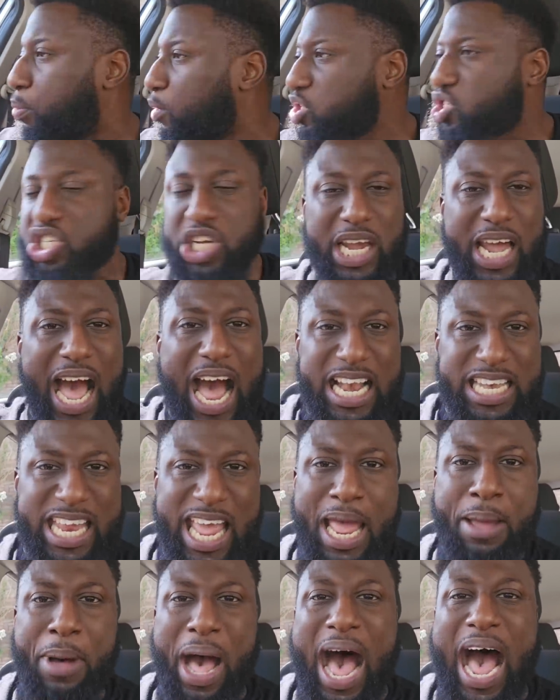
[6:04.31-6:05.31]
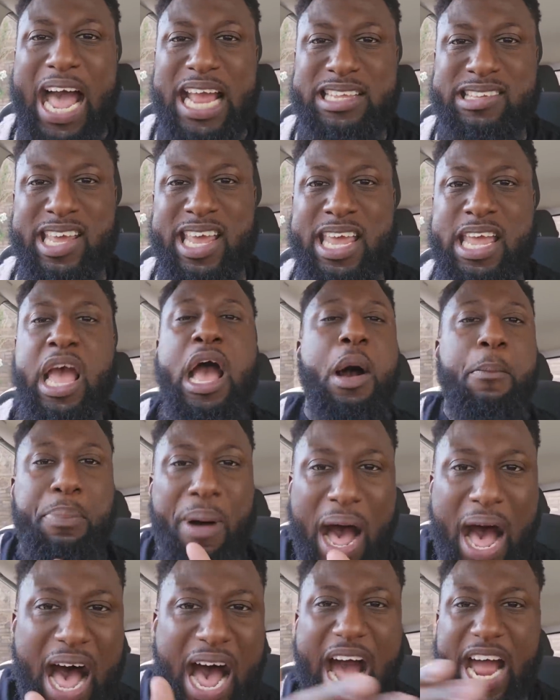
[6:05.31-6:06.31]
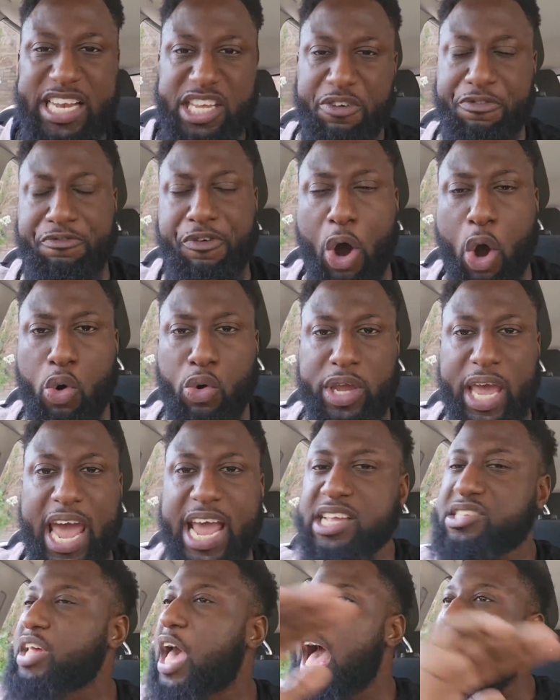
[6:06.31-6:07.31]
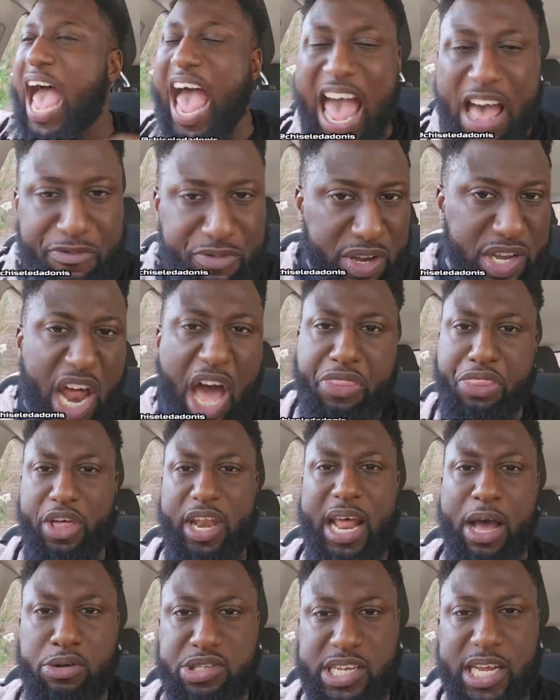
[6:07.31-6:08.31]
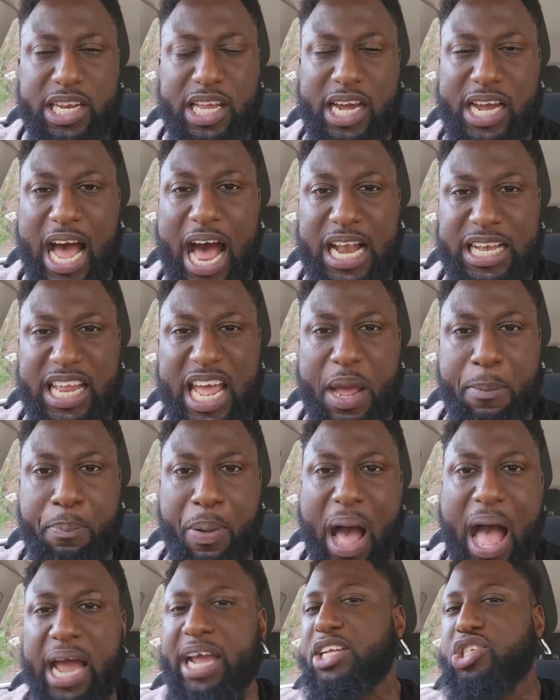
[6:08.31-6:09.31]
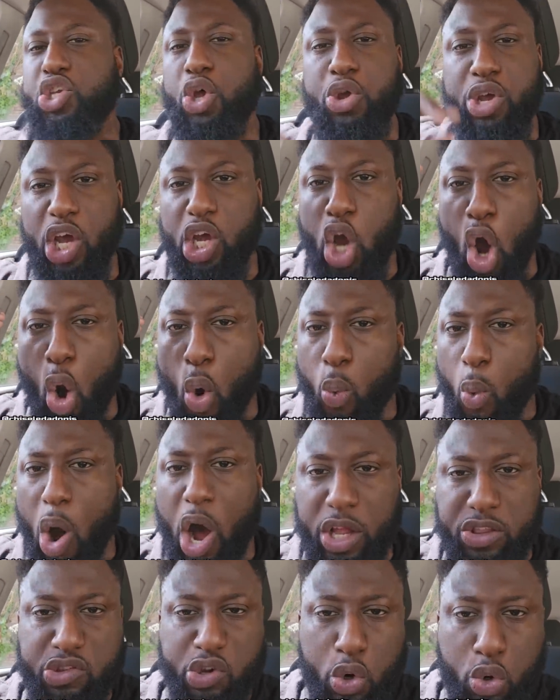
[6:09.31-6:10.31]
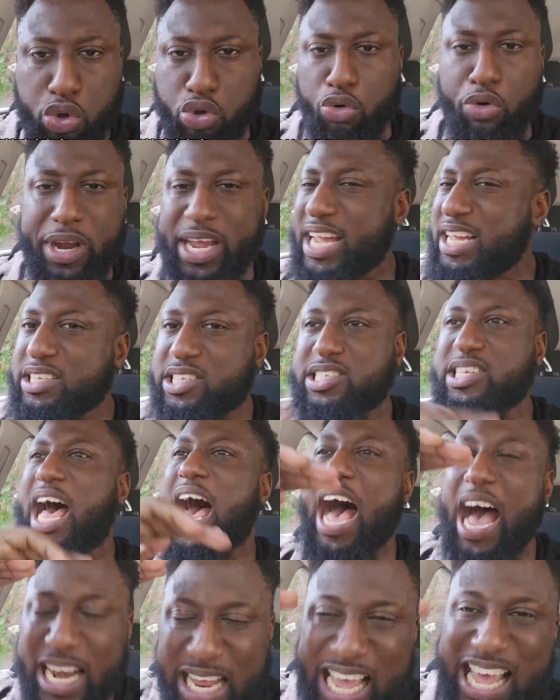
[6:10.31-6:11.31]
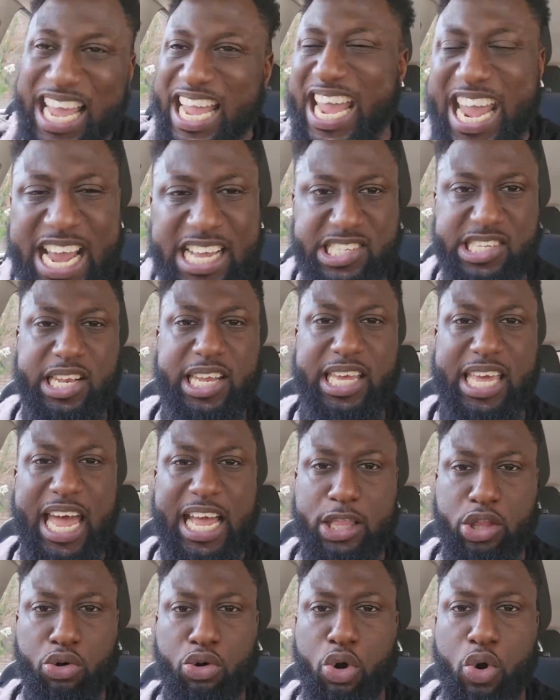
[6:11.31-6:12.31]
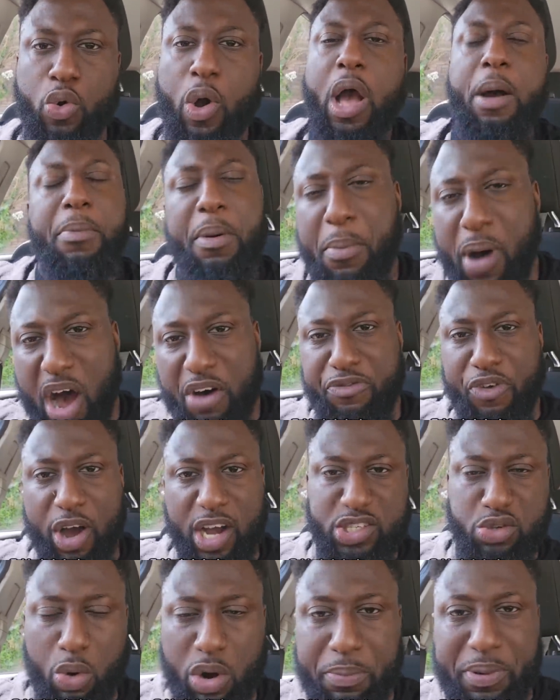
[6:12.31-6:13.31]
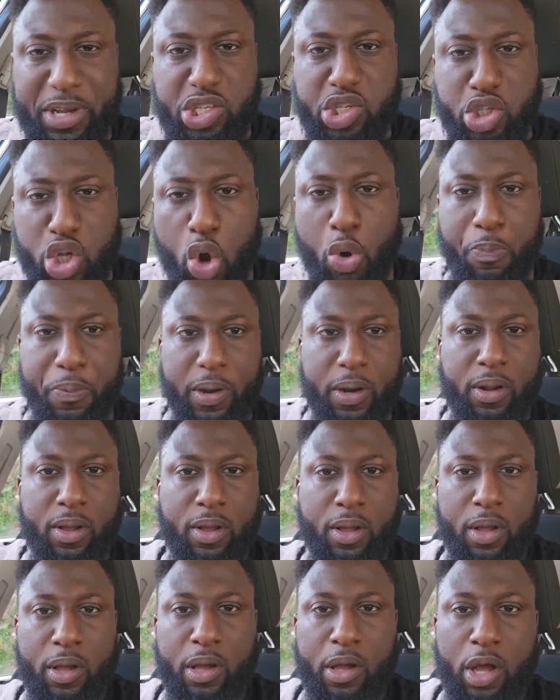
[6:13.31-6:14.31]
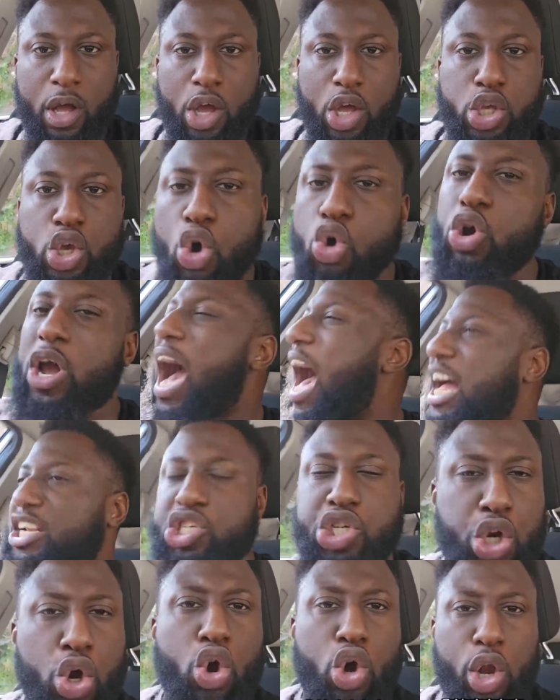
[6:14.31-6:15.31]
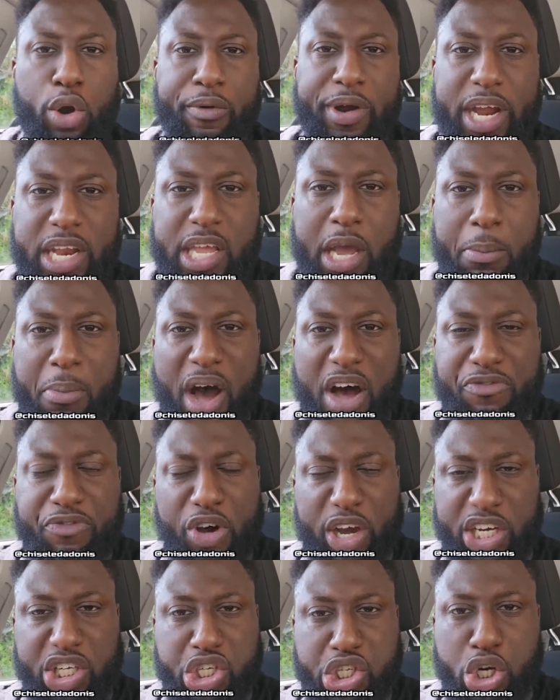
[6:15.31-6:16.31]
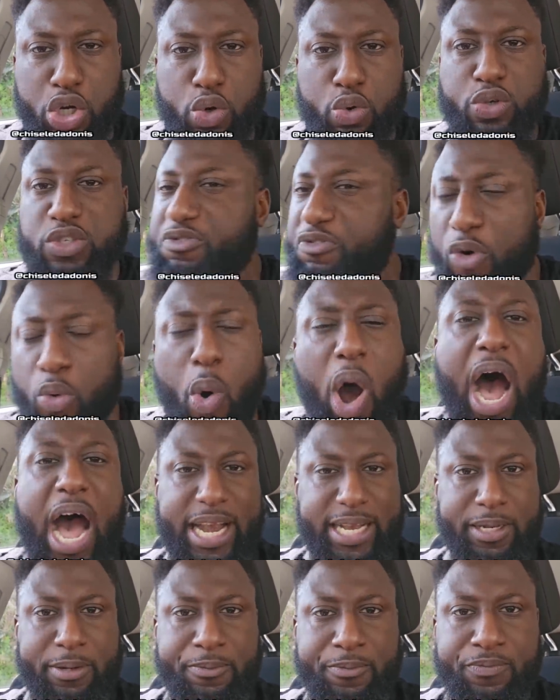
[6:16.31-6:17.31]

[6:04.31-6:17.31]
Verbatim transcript: Put your goddamn ID behind your phone case. Have nothing else in your goddamn pocket so you can go one, two, three inside, easily get through. But motherfuckers want to be stupid. You got jewelry in your motherfucking shoes. For what?